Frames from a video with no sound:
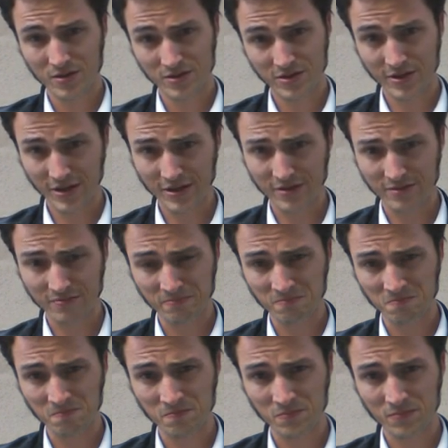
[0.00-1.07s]
Do you get it?
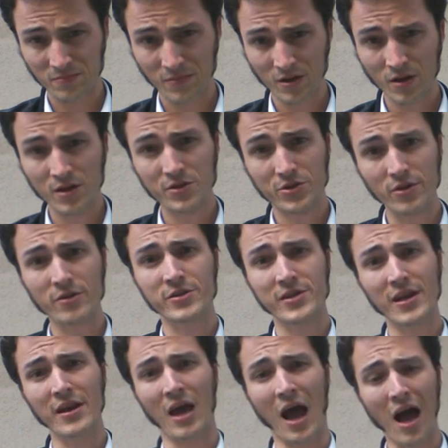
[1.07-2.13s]
Do you
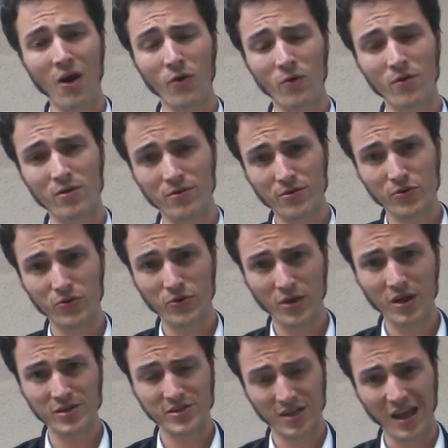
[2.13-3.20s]
understand how you
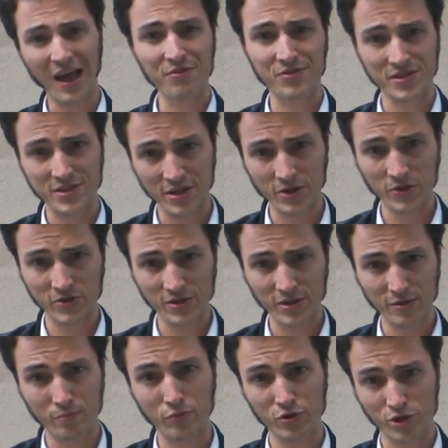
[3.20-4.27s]
guys have
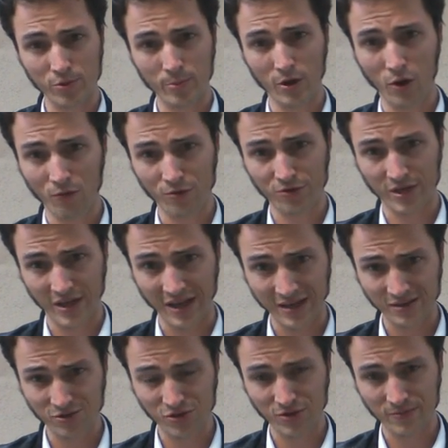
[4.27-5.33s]
continuously pushed me over the
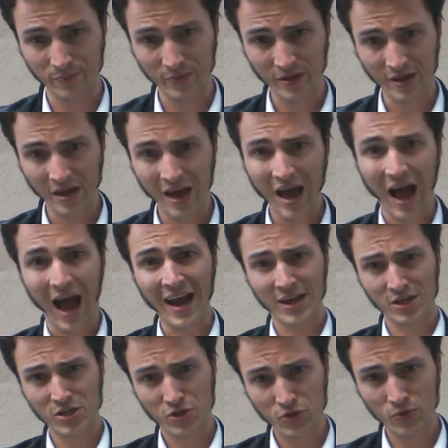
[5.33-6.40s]
edge? I
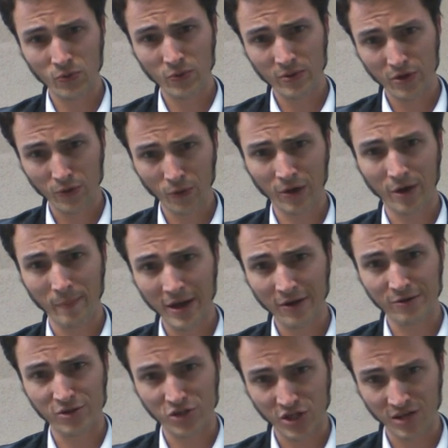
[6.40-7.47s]
can do your
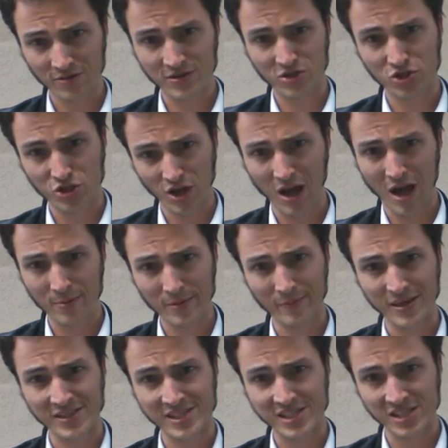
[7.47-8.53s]
commander-in-chief's job in
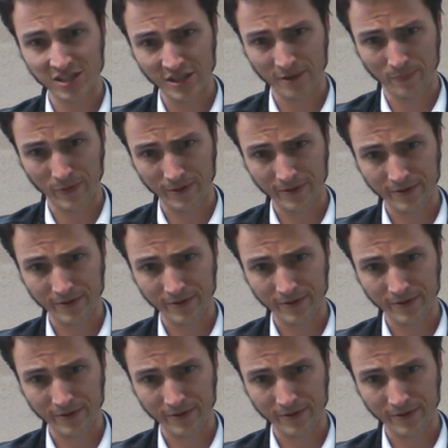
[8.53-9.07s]
my sleep.